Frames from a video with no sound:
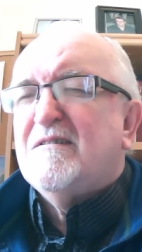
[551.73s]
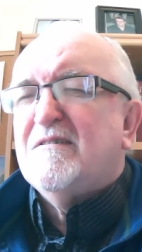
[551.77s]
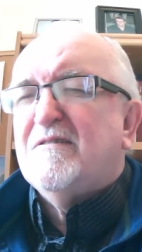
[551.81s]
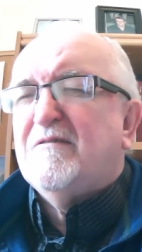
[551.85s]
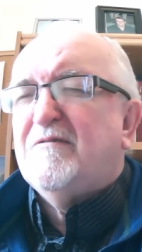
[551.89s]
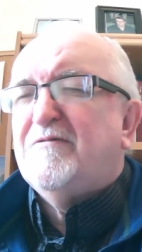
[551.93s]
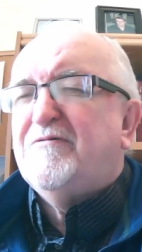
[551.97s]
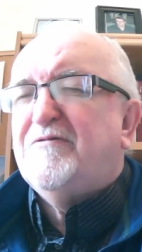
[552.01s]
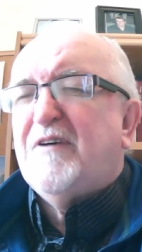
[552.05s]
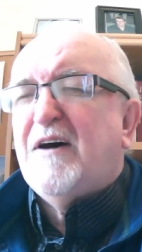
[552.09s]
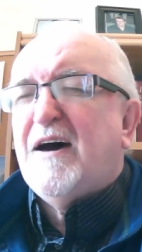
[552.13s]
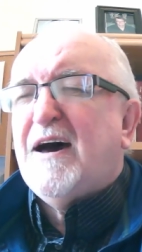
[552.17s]

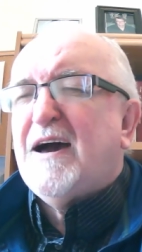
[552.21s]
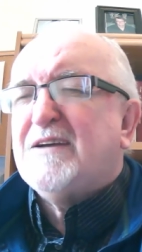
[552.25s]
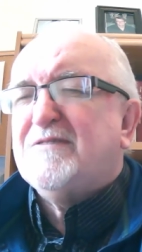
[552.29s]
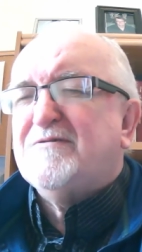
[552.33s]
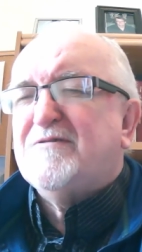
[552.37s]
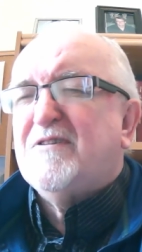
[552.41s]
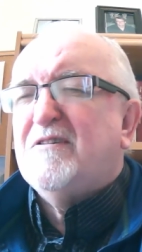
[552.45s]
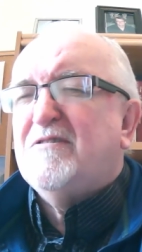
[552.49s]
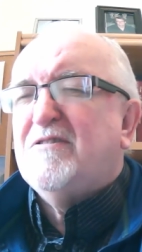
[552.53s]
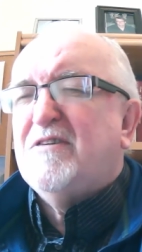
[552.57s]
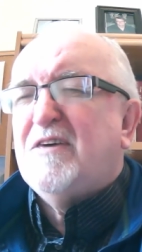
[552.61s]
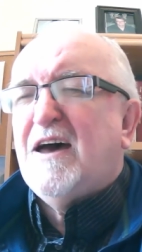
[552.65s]
the
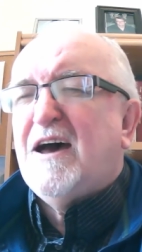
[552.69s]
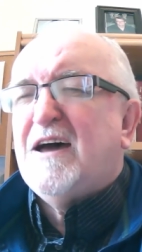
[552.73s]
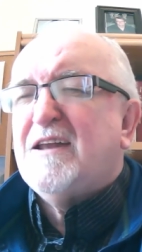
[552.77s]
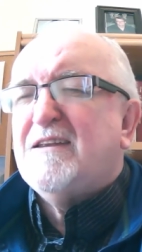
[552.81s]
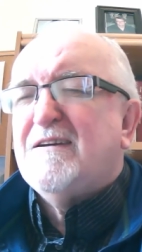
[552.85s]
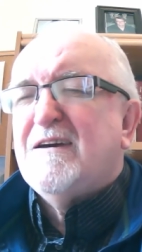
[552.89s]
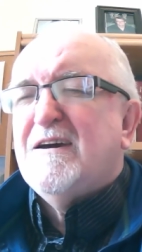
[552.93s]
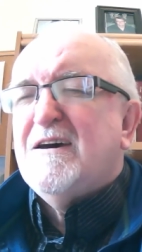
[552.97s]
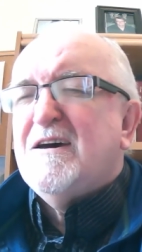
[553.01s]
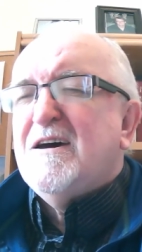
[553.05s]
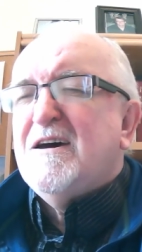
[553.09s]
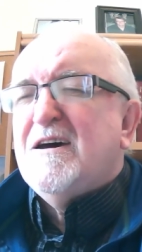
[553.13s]
fact
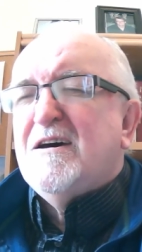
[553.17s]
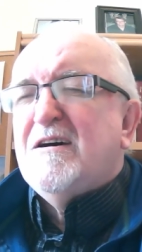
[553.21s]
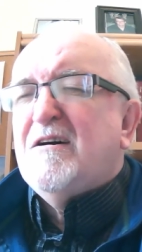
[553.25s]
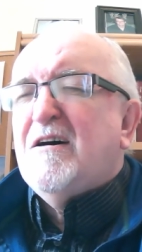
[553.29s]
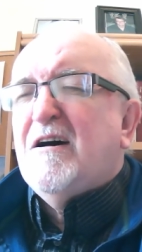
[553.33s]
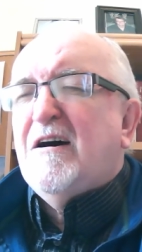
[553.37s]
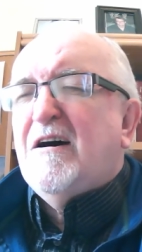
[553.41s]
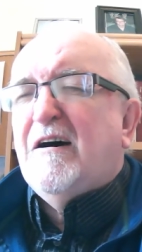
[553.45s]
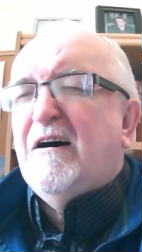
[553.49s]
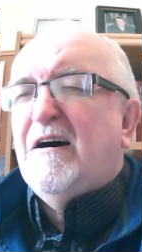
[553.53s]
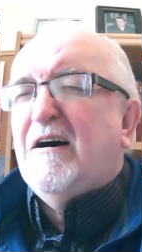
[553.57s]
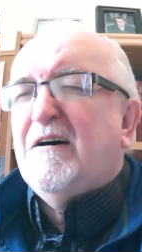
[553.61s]
that
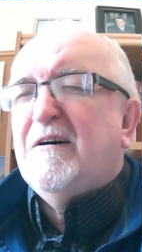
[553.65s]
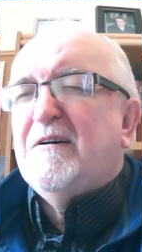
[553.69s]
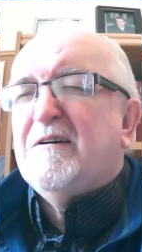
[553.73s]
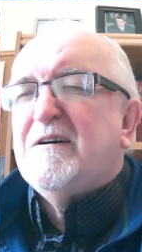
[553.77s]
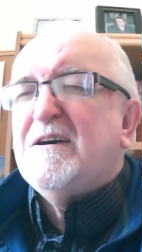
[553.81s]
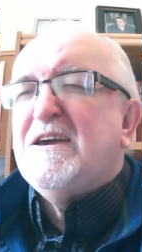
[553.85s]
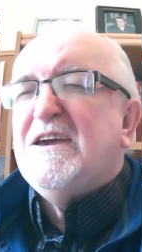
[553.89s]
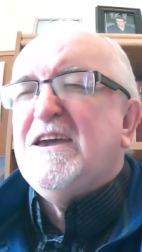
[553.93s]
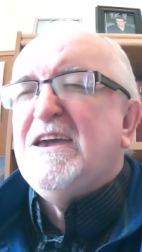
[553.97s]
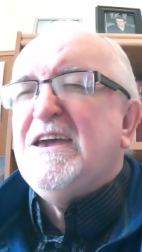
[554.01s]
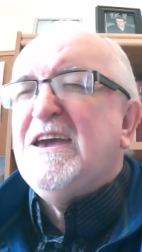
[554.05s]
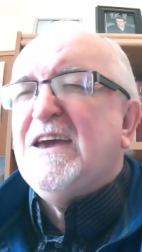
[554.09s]
uh,
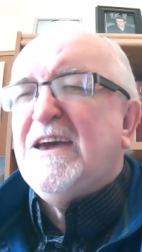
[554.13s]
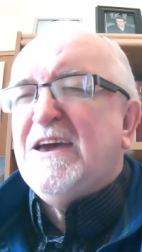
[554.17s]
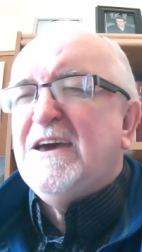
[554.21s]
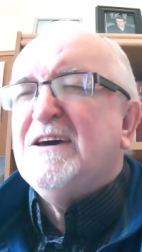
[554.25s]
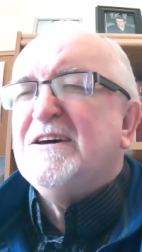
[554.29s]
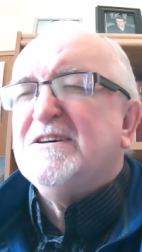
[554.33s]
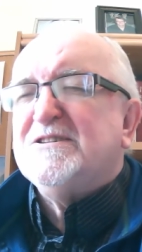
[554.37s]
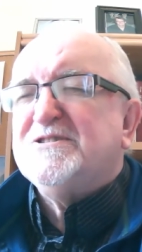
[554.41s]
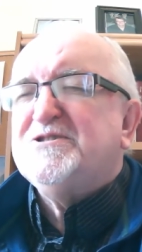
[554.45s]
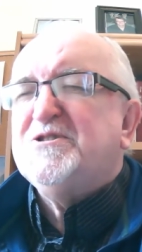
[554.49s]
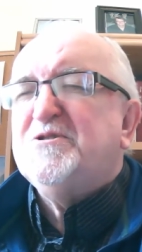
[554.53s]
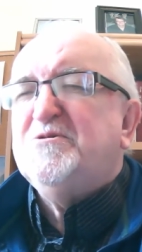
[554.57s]
he
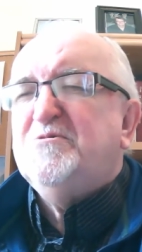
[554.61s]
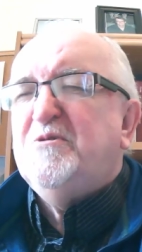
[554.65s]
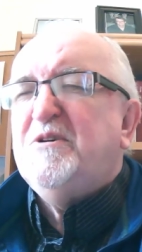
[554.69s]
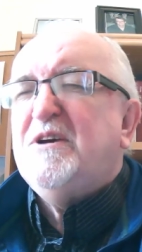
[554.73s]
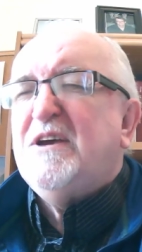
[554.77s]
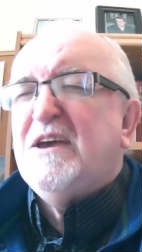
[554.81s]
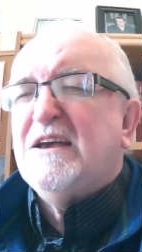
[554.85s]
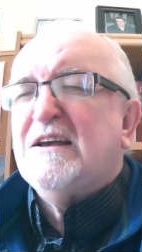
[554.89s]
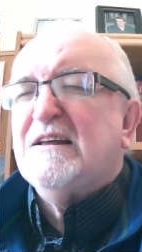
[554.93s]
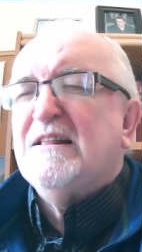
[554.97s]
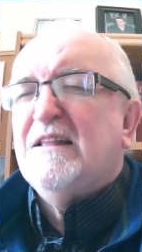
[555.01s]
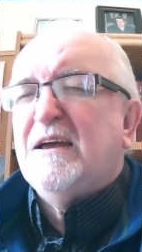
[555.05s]
is who
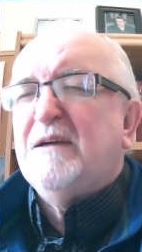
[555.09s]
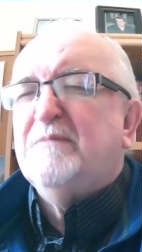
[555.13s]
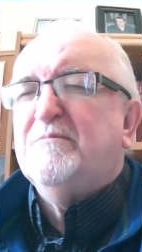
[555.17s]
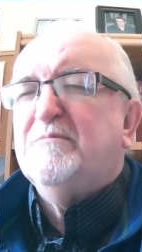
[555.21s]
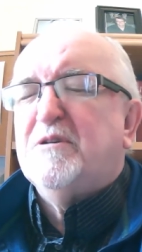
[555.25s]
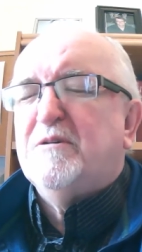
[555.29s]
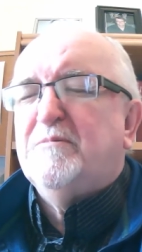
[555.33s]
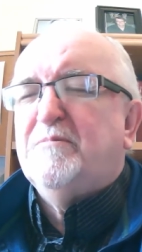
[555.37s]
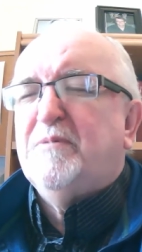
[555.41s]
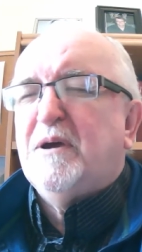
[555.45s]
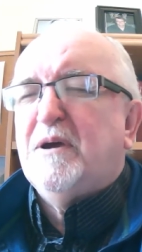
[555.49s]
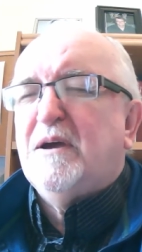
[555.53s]
he claimed
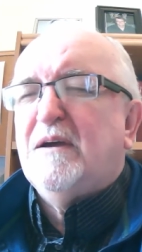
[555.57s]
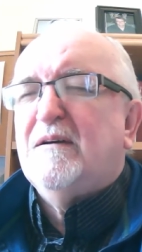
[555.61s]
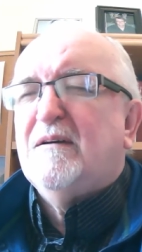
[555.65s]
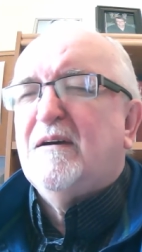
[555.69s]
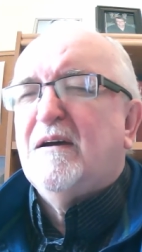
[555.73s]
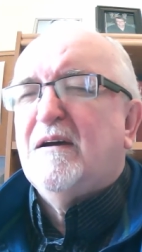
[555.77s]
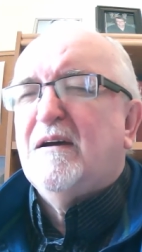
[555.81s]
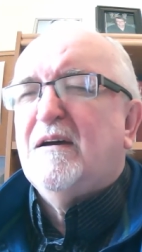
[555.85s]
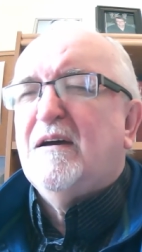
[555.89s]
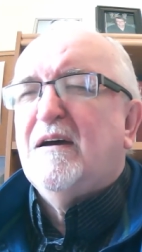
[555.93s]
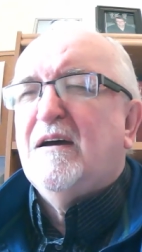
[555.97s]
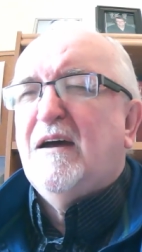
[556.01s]
to be.
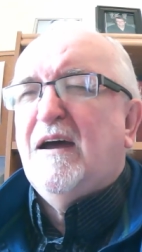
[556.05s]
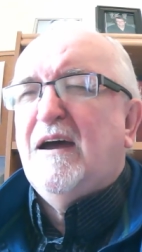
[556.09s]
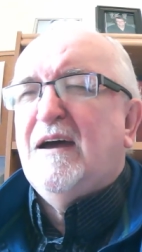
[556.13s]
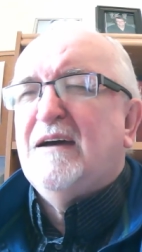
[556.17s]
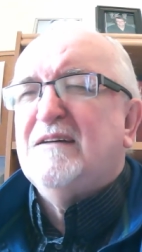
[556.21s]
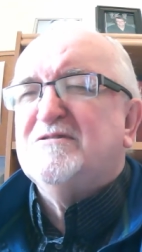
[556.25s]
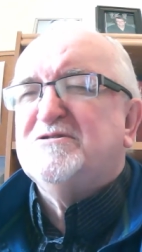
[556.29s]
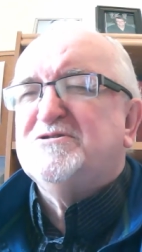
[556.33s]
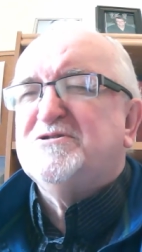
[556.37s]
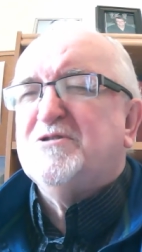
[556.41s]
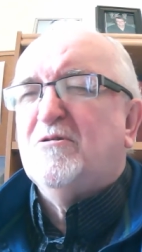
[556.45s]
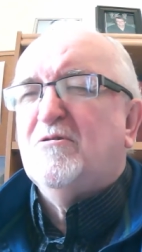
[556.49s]

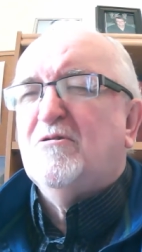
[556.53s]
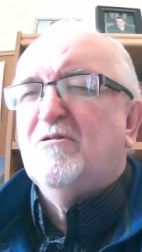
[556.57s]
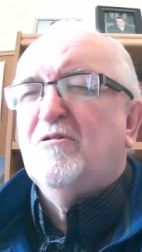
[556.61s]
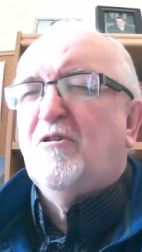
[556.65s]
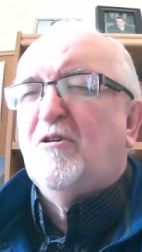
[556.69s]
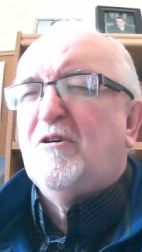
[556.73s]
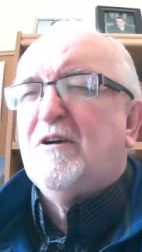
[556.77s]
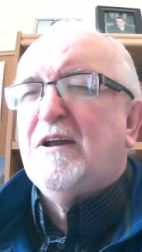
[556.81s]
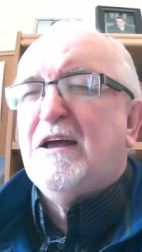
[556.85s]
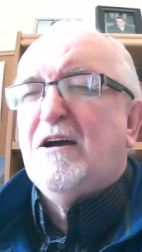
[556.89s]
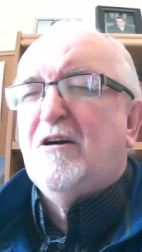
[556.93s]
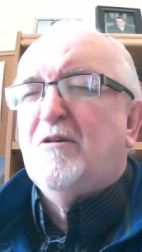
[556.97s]
And so,
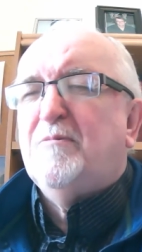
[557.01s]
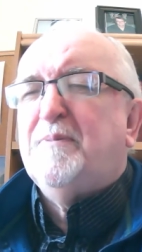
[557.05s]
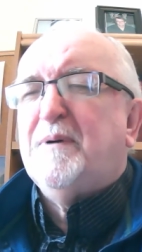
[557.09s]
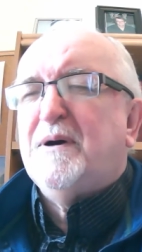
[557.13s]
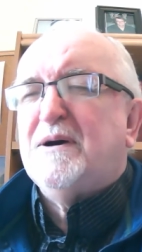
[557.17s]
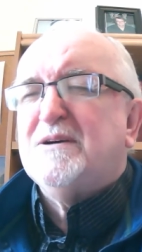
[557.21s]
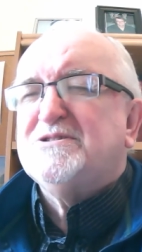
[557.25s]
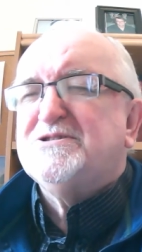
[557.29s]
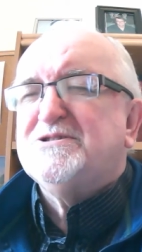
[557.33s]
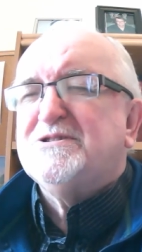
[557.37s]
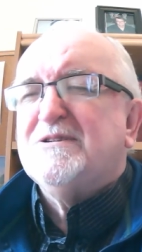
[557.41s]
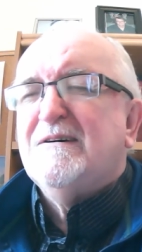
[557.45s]
Lord, help
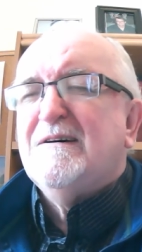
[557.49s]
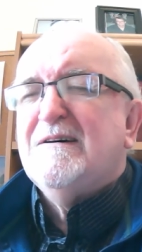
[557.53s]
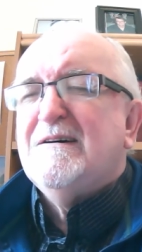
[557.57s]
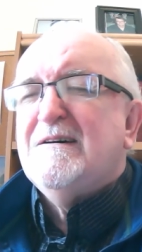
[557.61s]
us